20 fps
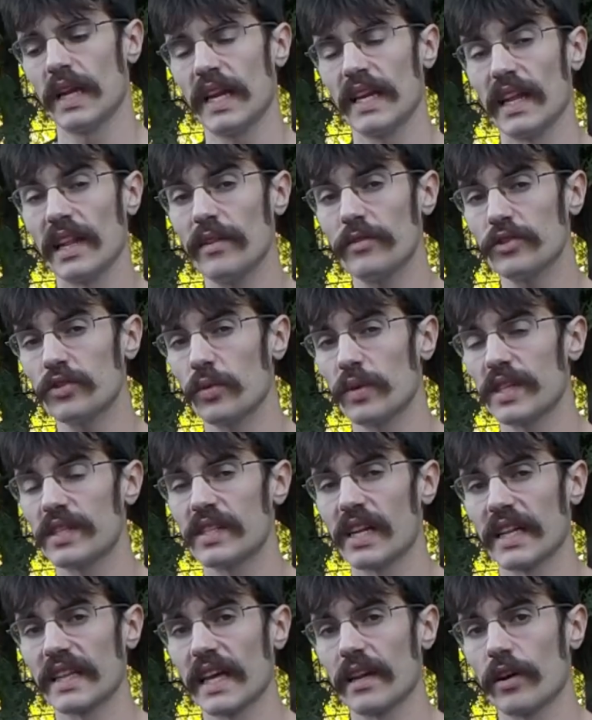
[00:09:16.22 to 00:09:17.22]
Now, level 20 is
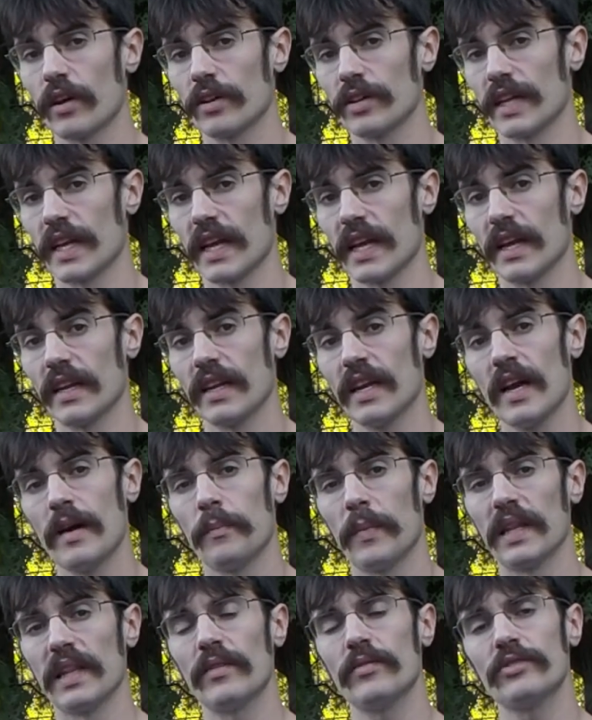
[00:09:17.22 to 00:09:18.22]
not that hard to hit.
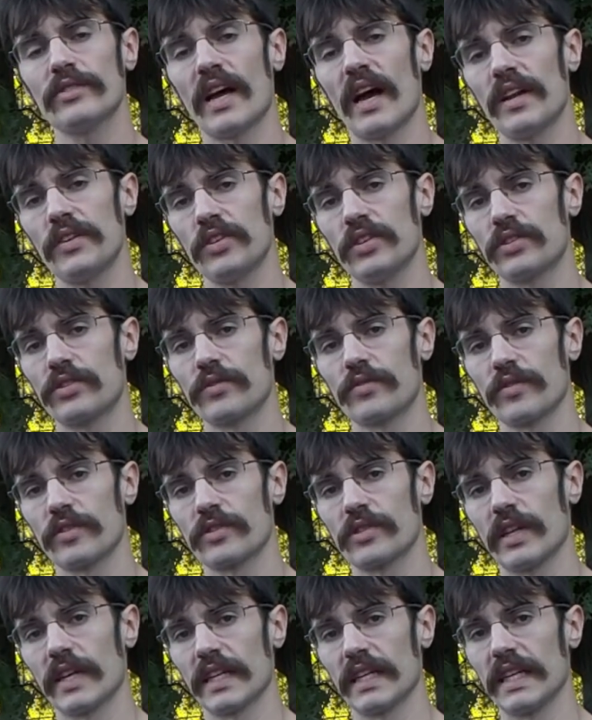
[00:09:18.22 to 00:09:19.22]
By level 9, you get your
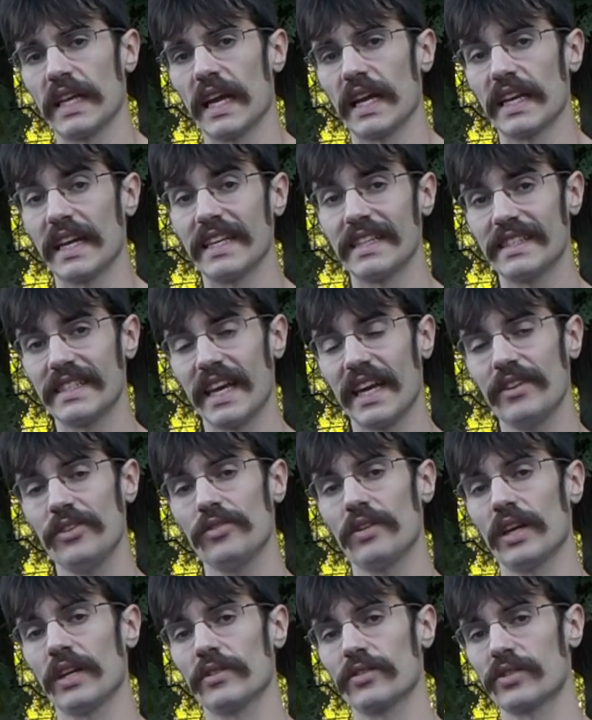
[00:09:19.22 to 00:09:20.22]
first Lucky Egg, and at 10, you
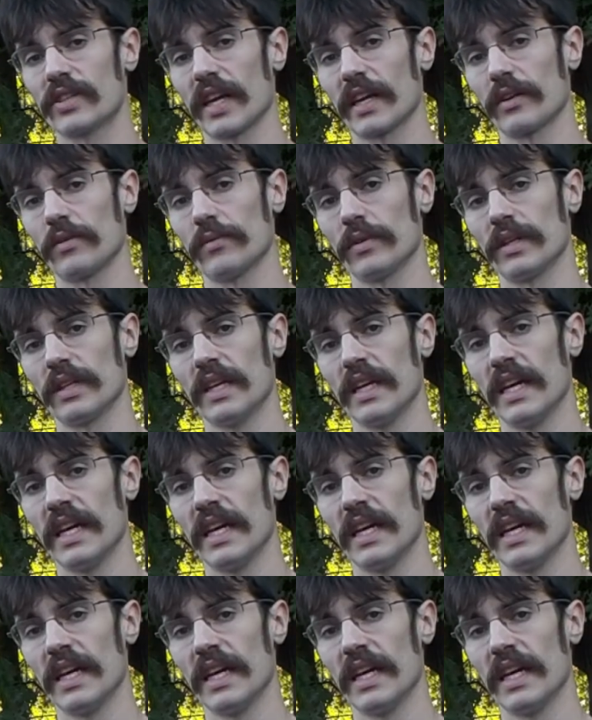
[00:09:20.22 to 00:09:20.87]
get your second one.